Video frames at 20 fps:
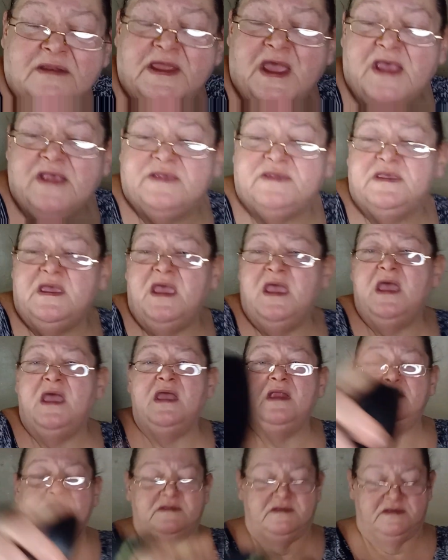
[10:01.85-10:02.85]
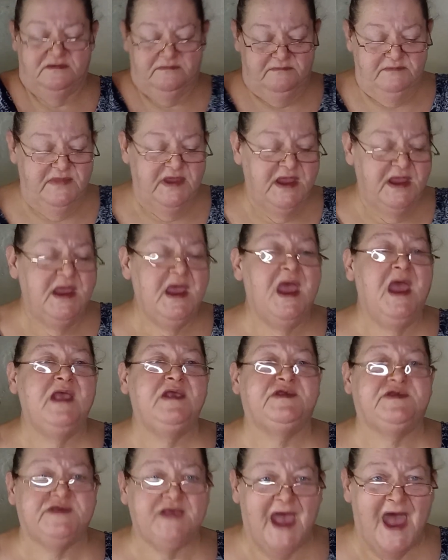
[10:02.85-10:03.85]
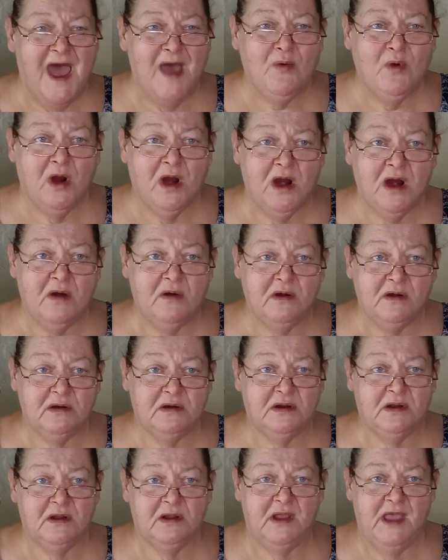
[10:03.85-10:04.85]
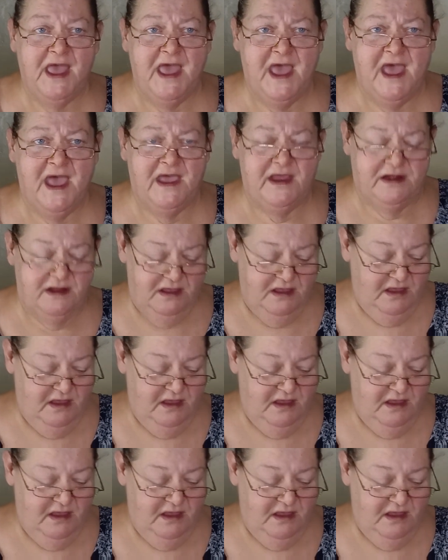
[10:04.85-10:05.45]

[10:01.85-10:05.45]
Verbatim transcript: they sent me a shower head,